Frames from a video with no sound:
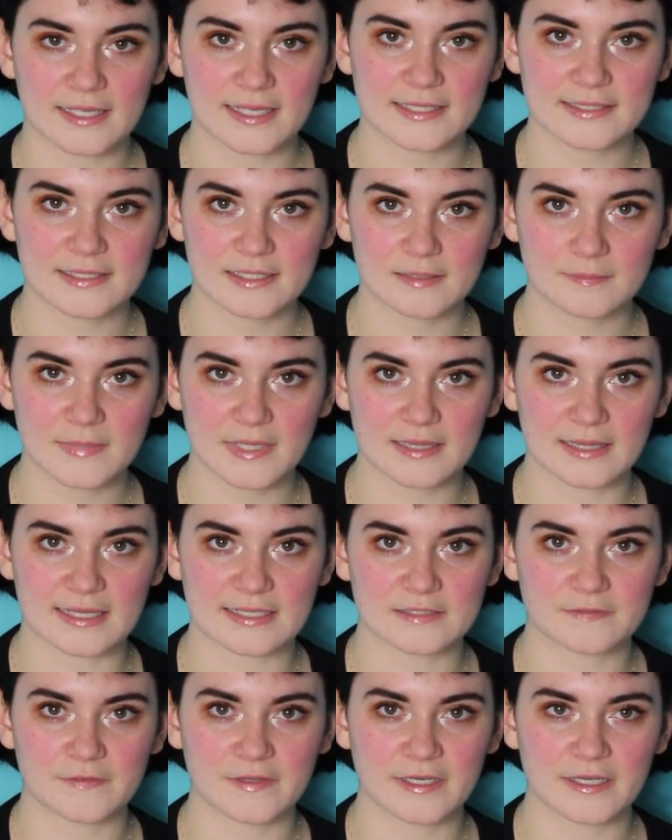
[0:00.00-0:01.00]
I said in my
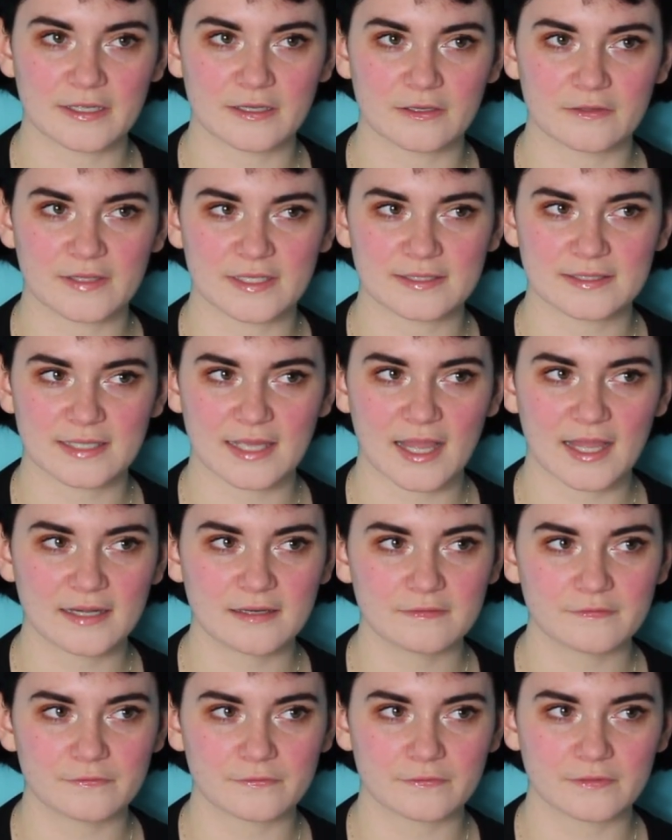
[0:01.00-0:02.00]
last video, that's kind
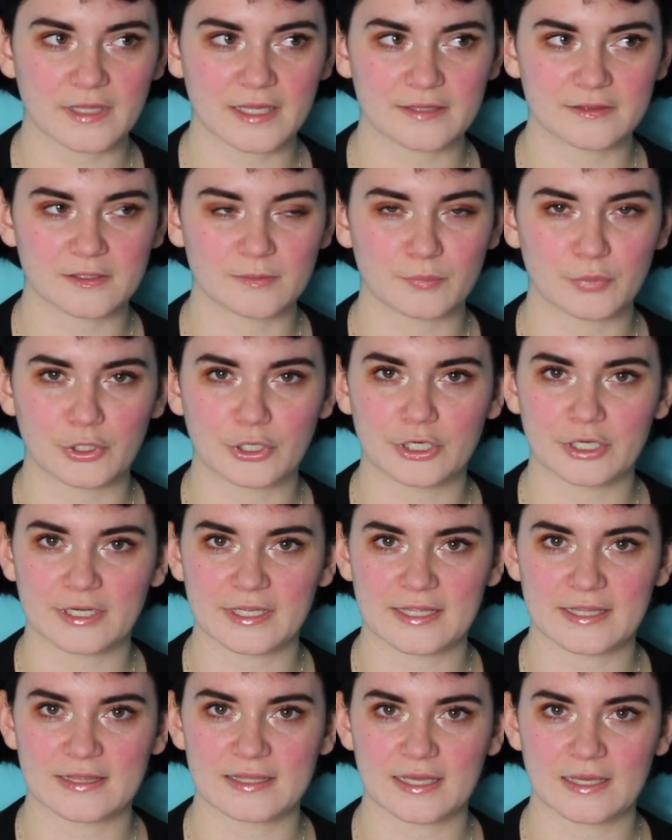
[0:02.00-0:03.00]
of like the
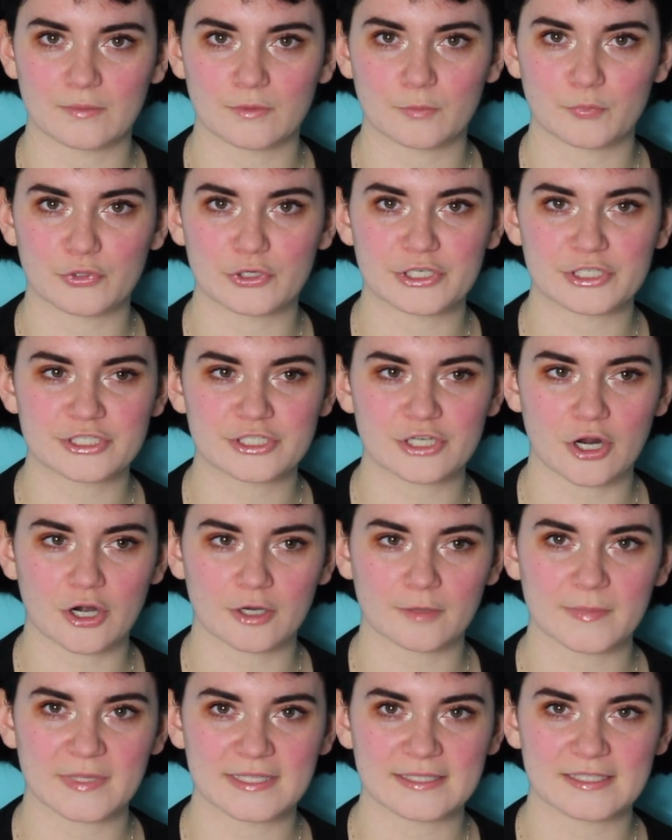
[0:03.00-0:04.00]
burden that will push
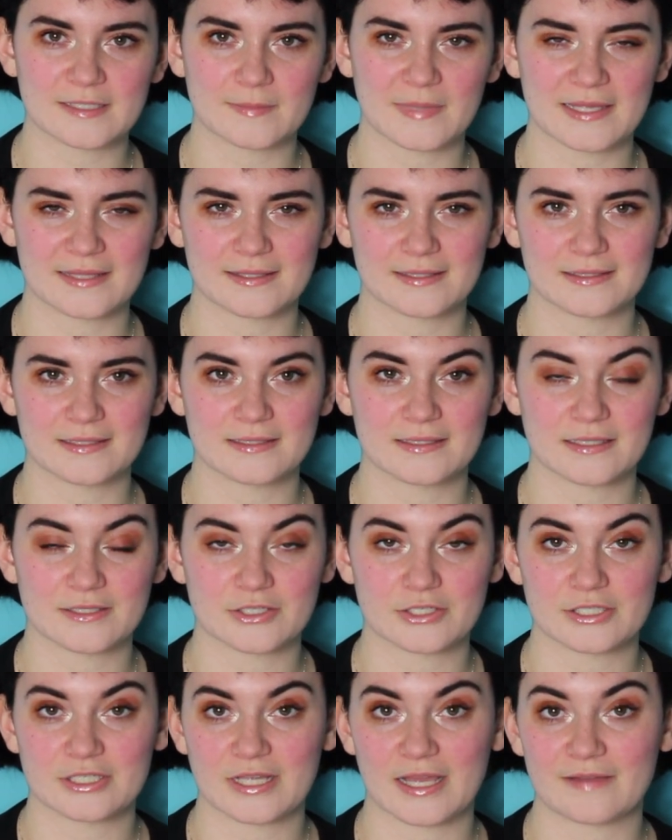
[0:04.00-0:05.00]
Armin to make the
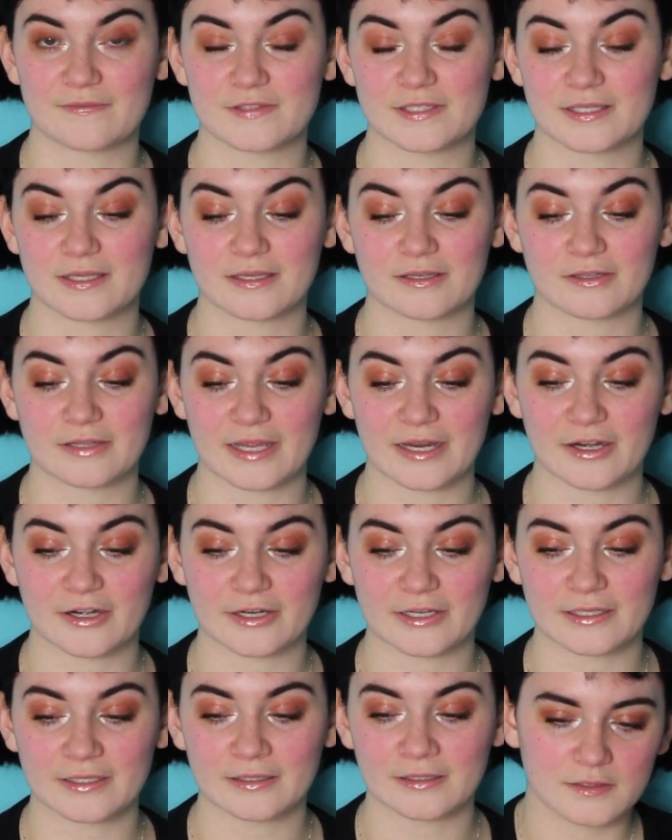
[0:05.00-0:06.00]
decision to have to kill
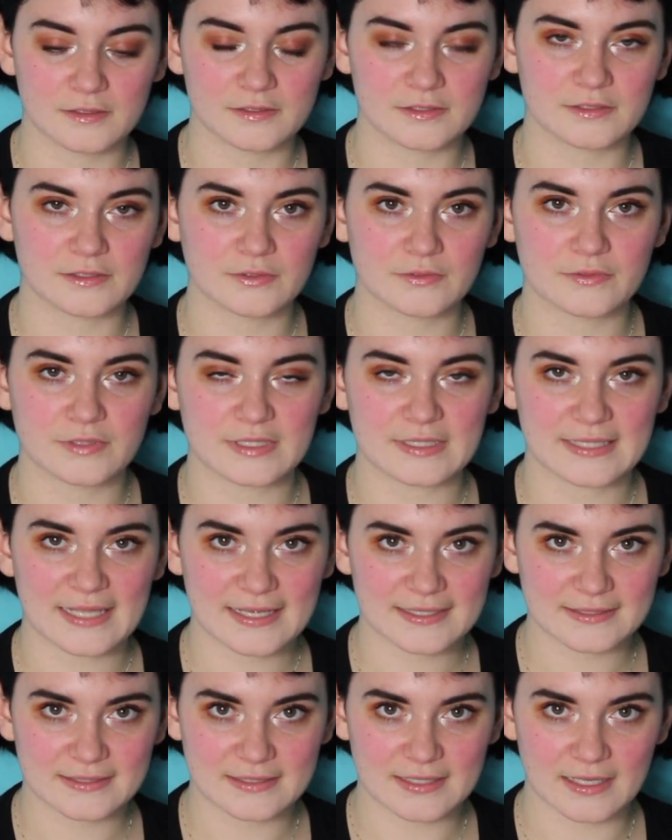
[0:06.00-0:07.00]
Eren. So the
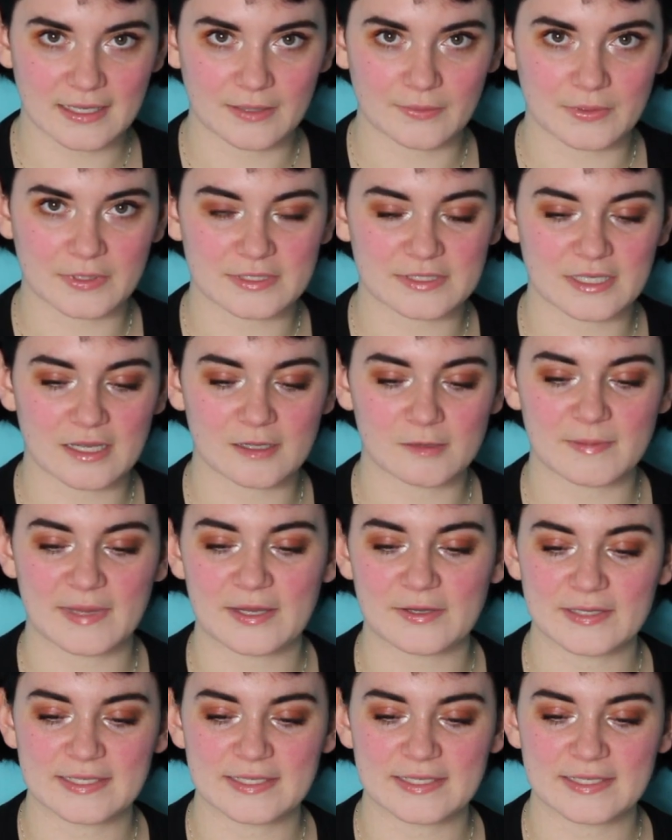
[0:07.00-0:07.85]
next thing I want to talk about